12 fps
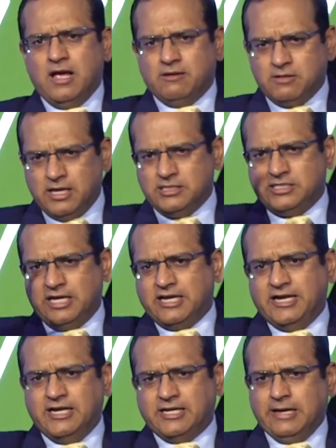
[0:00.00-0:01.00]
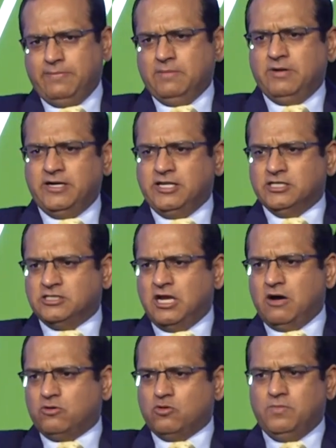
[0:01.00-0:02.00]
has degraded capabilities
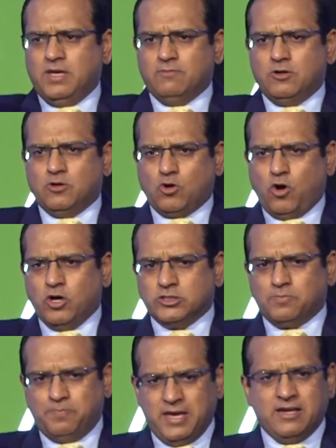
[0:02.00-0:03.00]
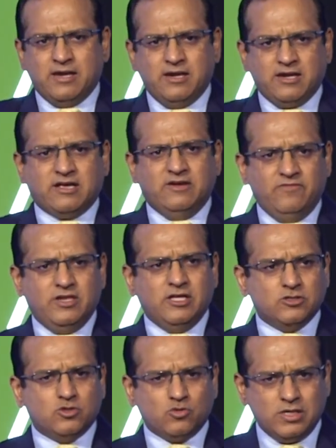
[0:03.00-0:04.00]
now to be able to cause pain and
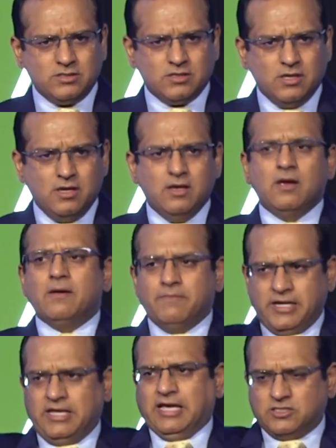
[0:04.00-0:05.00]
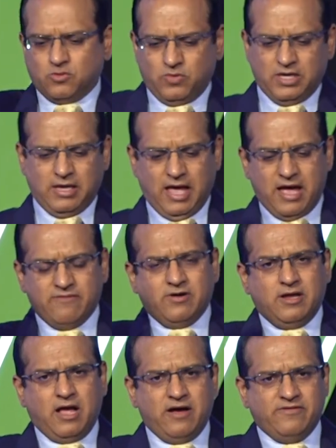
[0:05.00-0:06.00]
inconvenience to us. But yes, we have
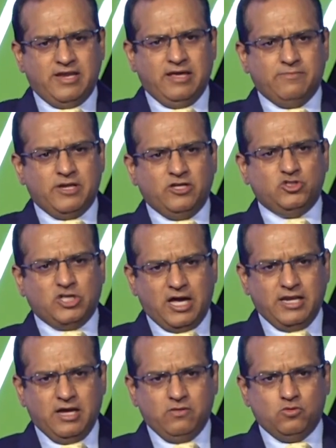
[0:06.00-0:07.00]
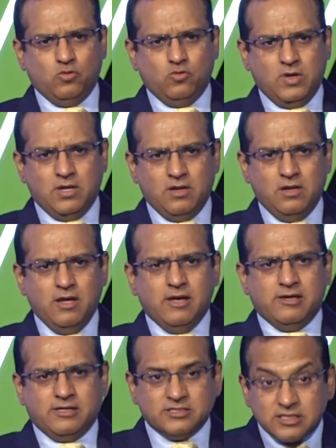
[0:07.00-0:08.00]
a, have a neighbor in China who will
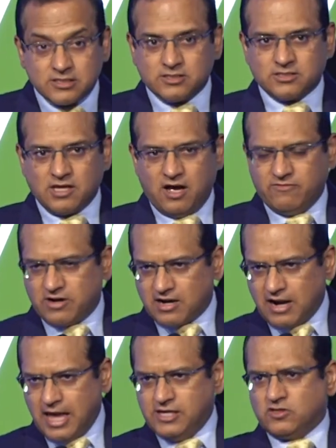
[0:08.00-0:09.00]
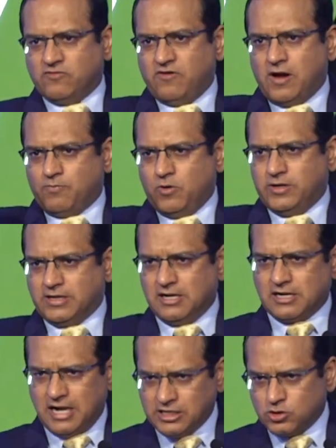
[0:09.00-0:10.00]
resist our rise of our political
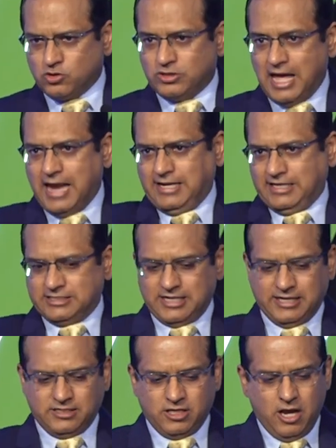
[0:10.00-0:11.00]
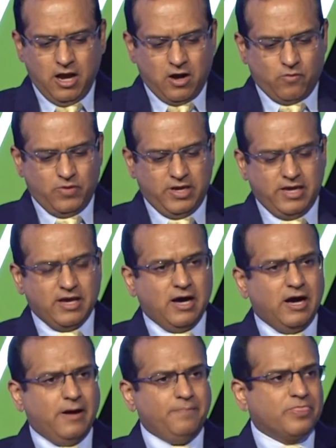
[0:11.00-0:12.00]
class. So to that extent, we,
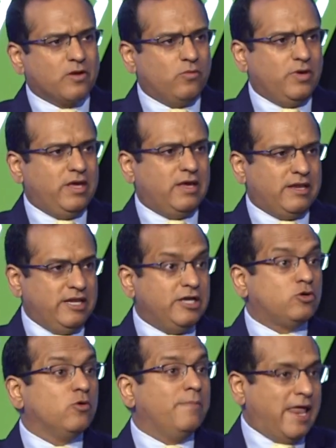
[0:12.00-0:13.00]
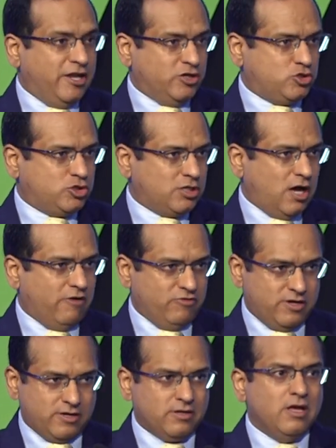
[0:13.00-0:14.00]
uh, we need to manage
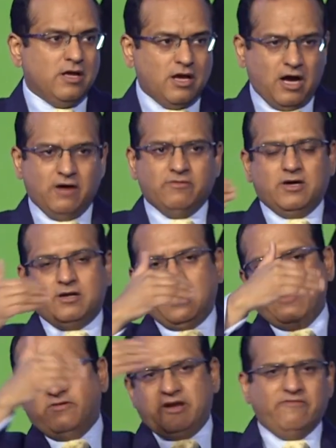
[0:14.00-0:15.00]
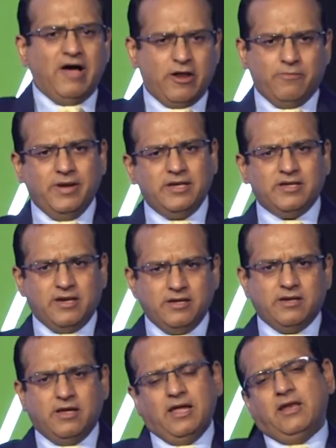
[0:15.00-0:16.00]
our, our, our environment
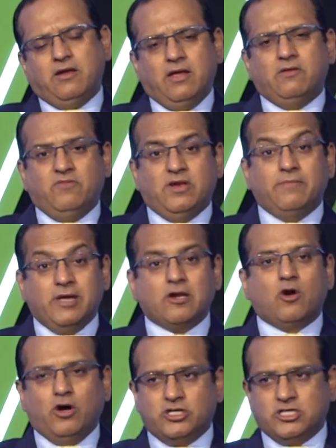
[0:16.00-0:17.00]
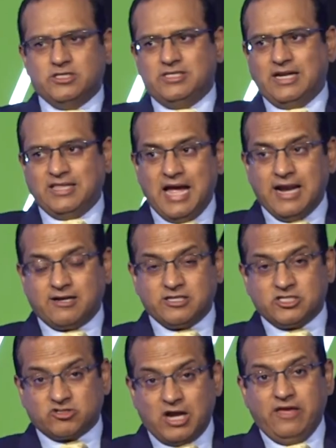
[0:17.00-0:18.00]
and, and, and we remain conscious that that
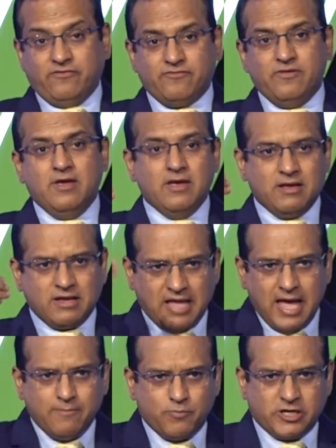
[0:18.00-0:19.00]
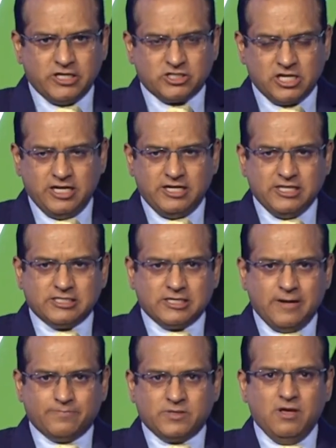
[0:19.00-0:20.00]
strife can potentially
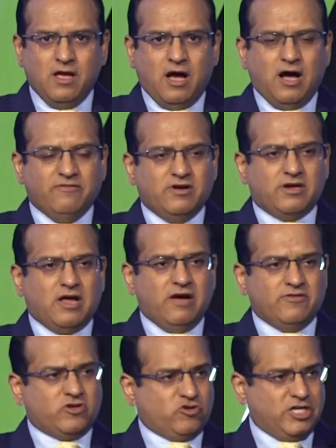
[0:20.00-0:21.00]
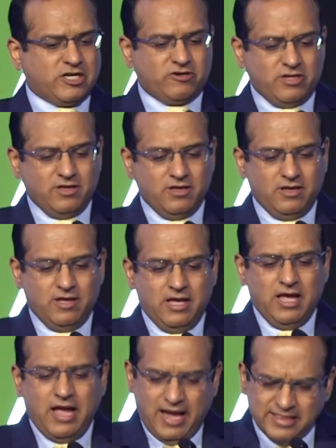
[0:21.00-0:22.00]
disrupt our, our trajectory.
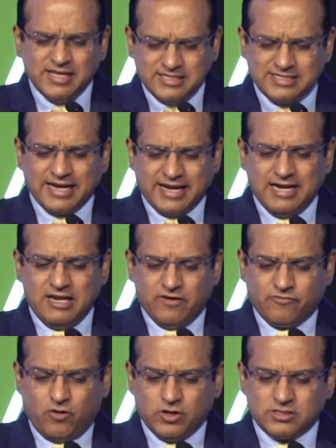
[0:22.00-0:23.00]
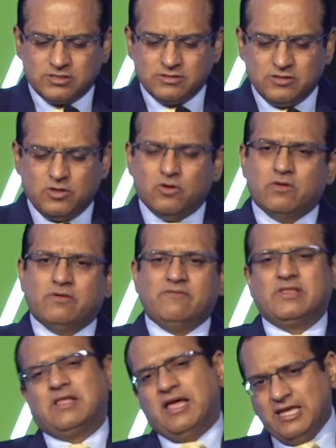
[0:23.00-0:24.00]
And then secondly, of course, you know,
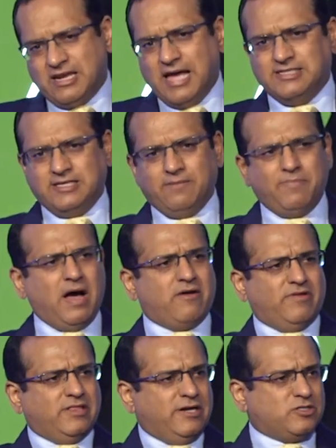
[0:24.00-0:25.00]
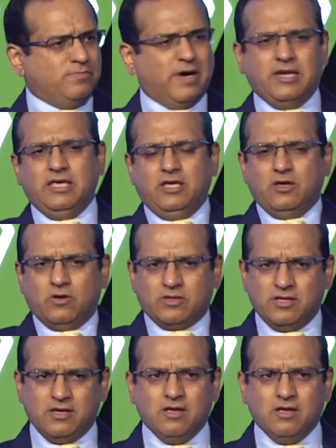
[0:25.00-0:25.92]
with any rising power, whether it's money or thing,